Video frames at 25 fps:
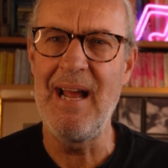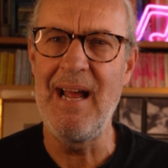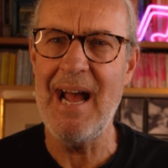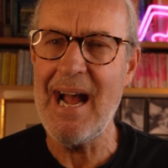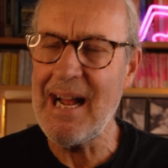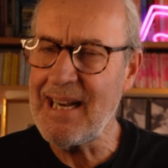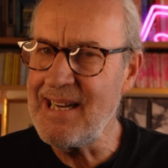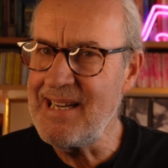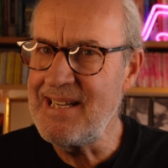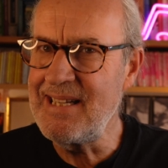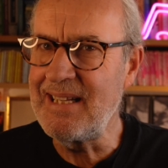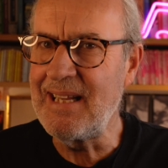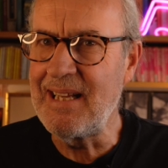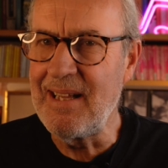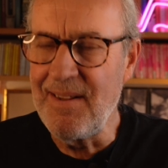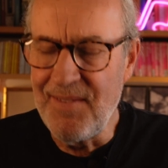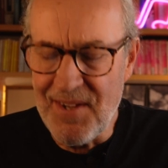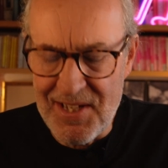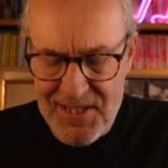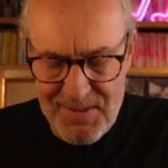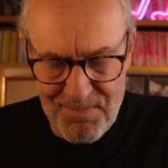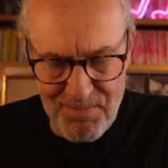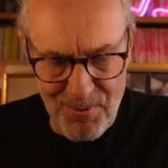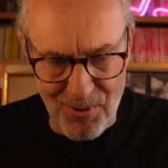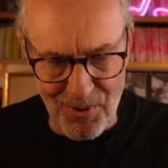Andy at
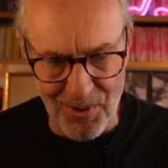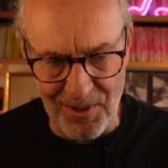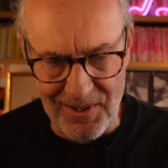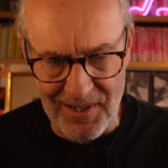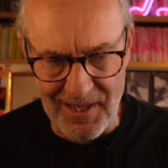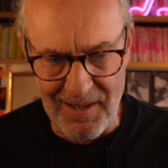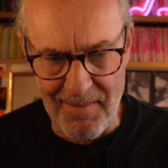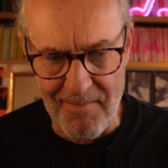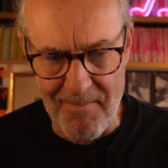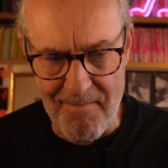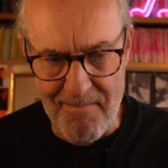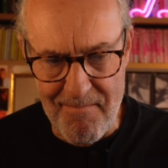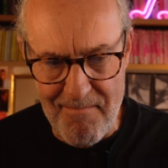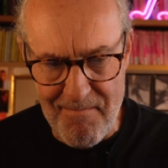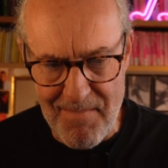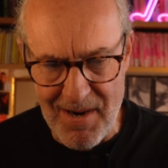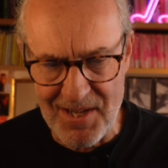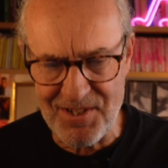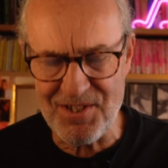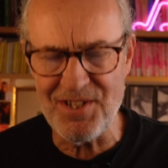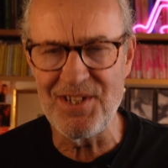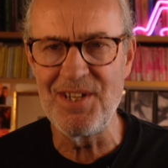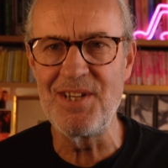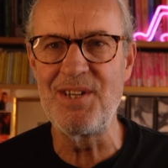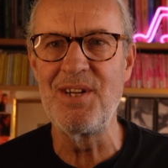this point
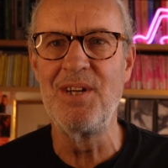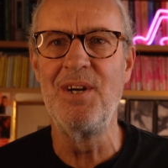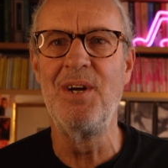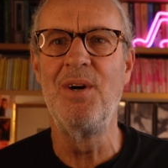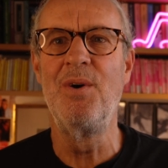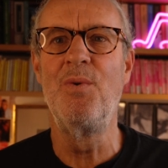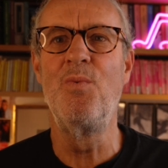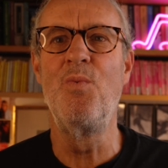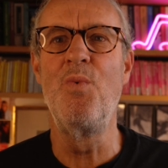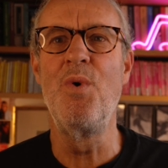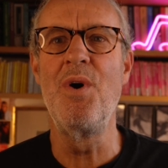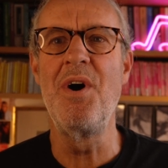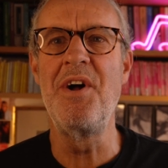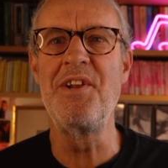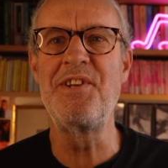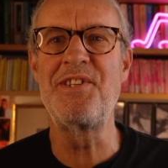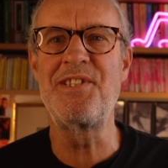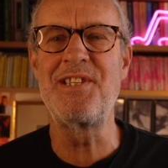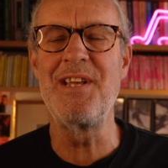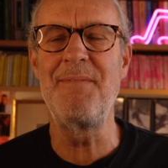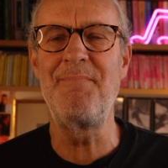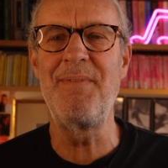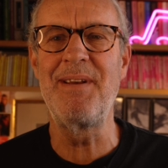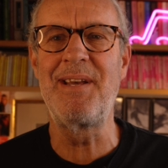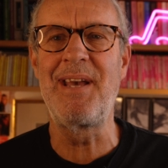muttered words
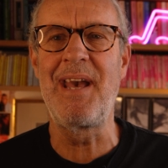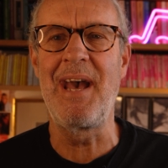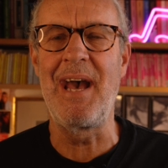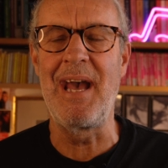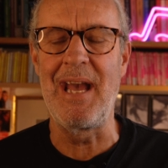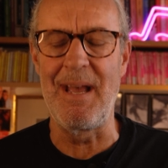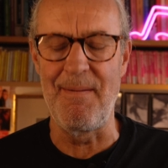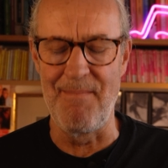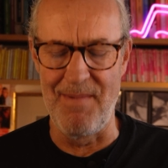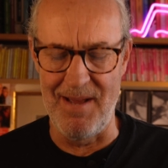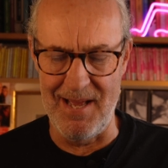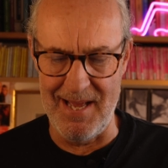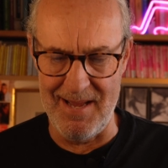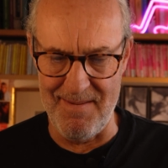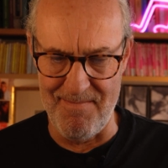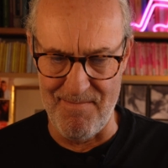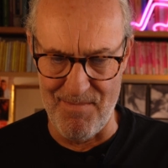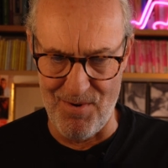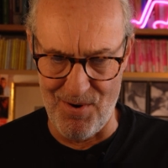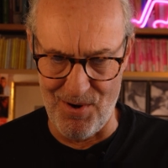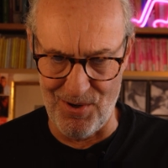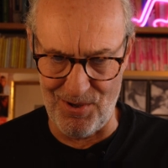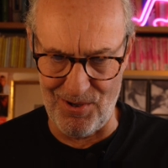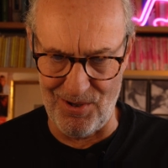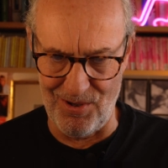that became
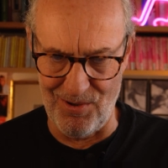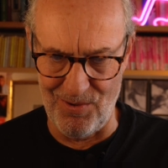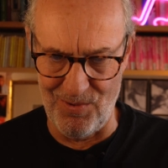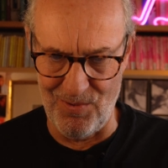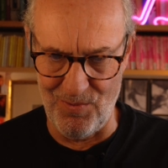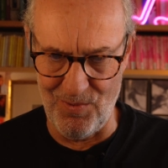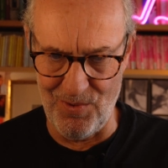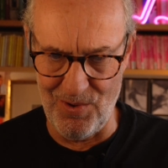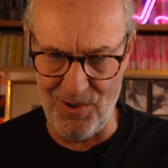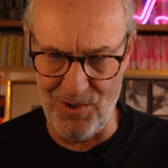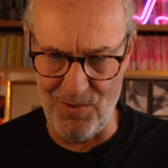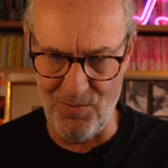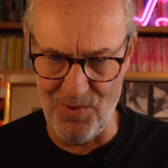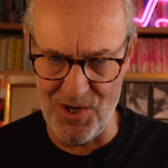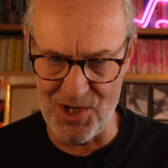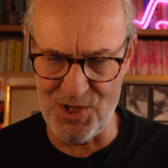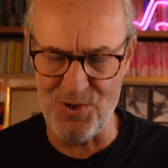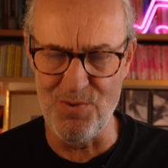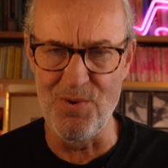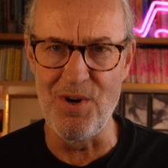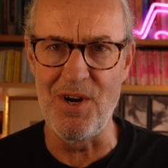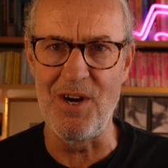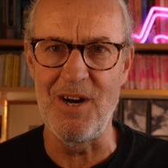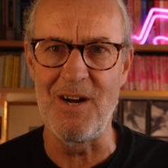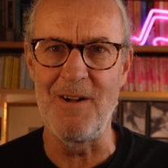immortal, which
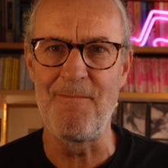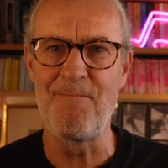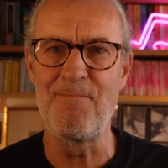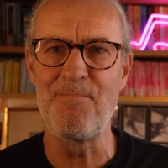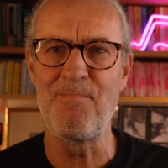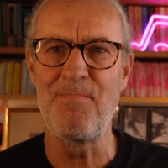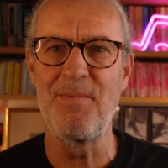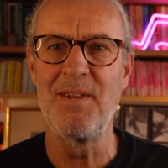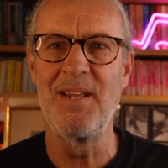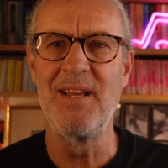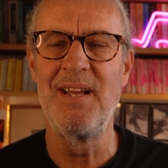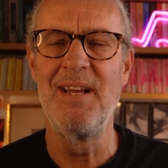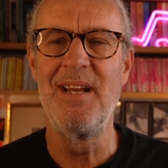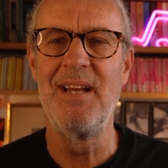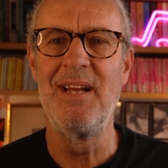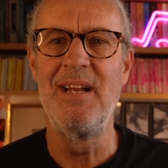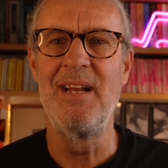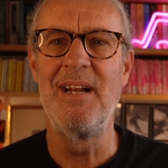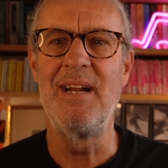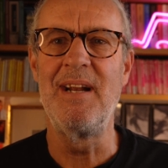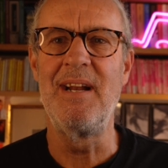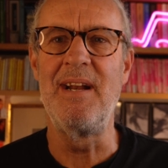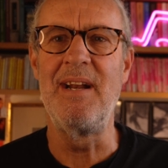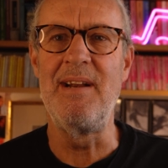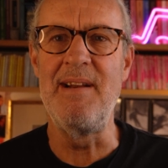were,
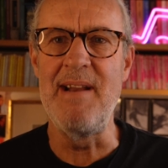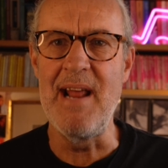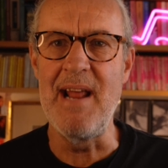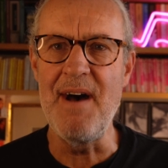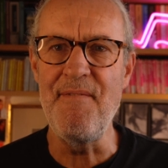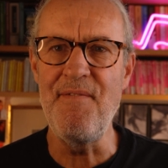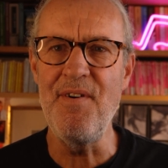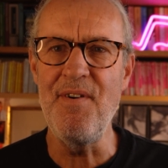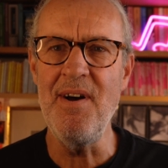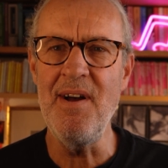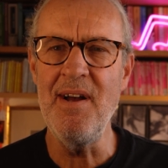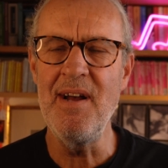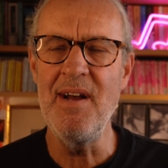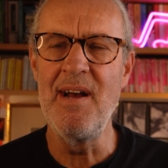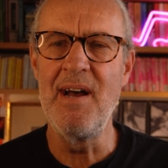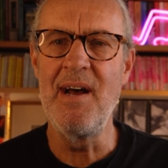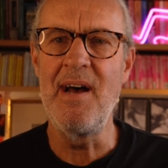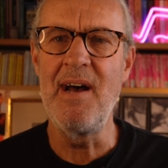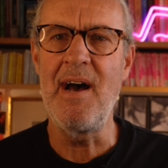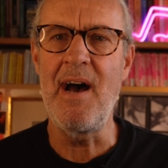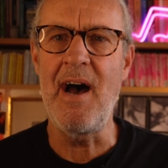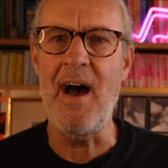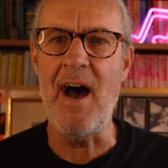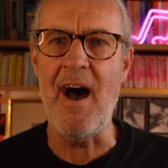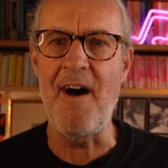"Never
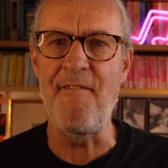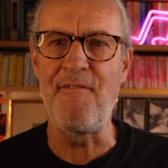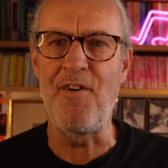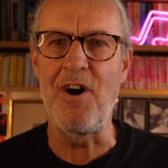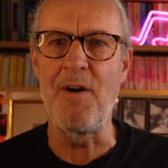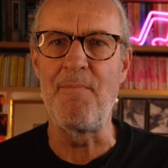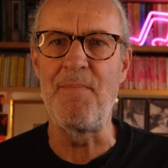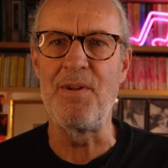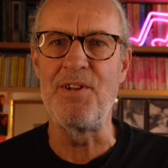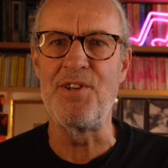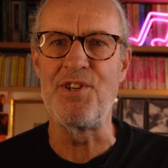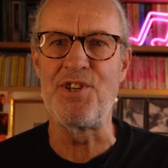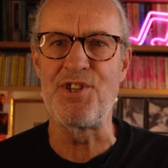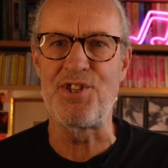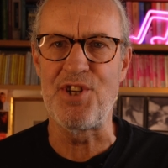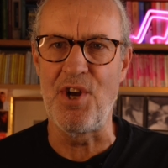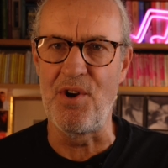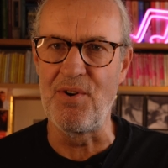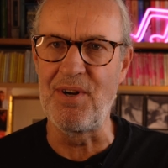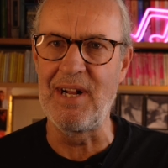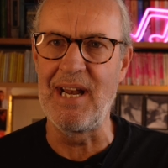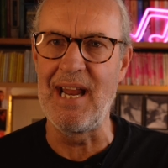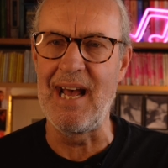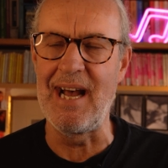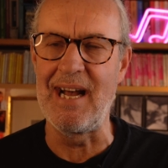have I been
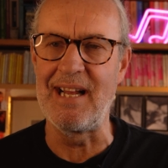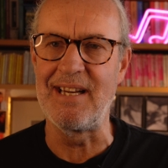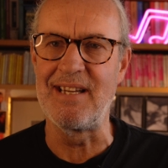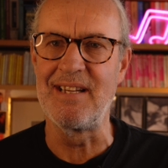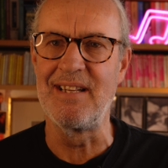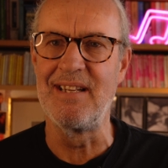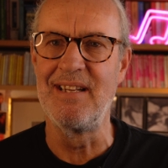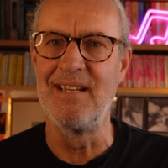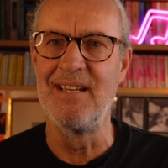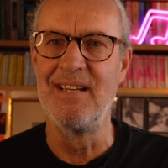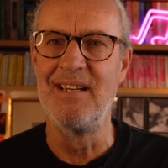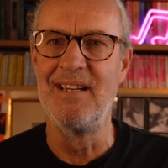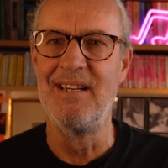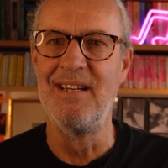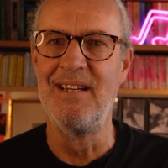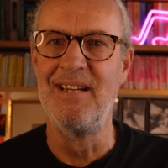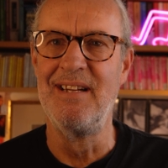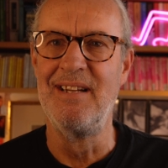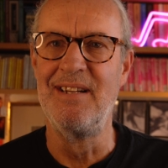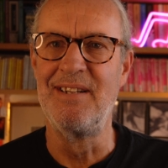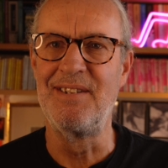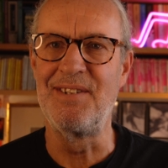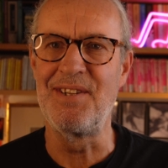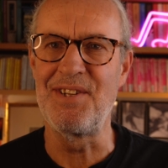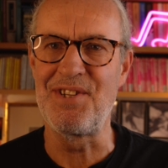so glad
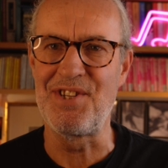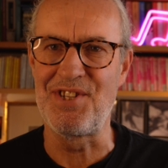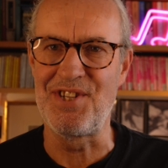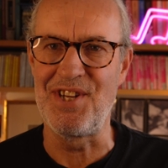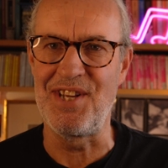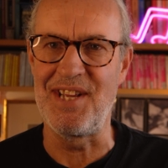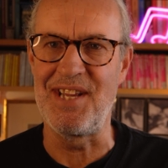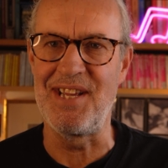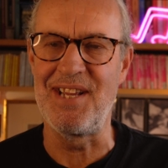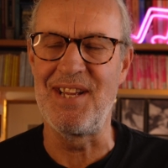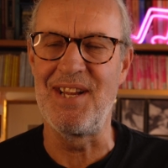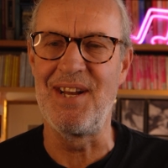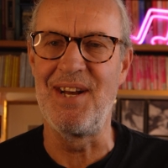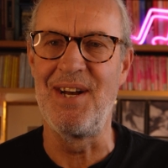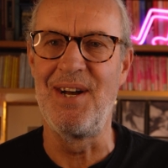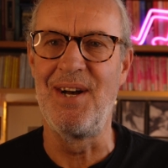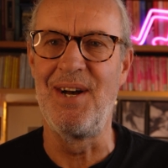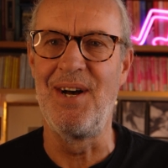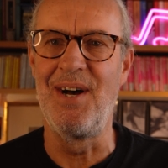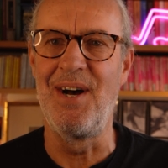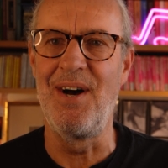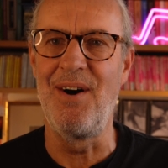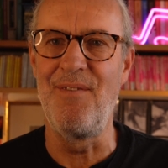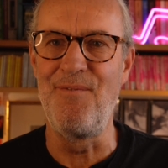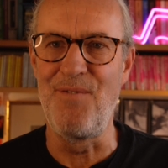to see
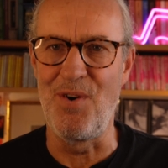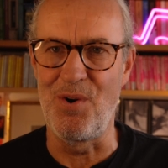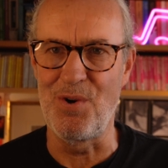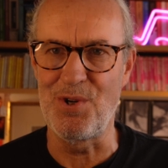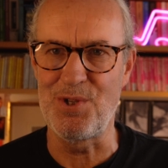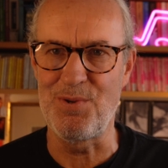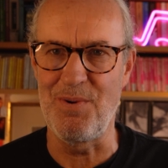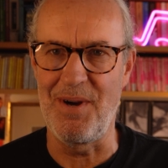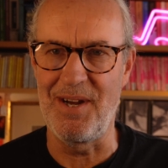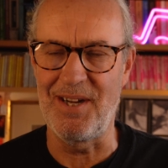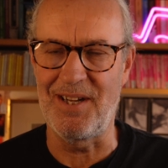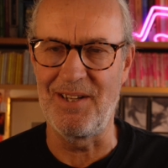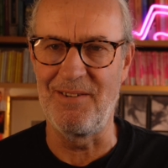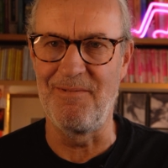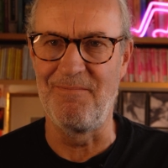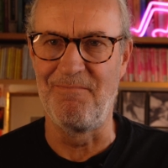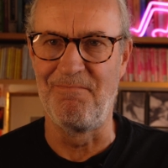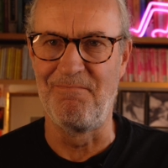a Volkswagen."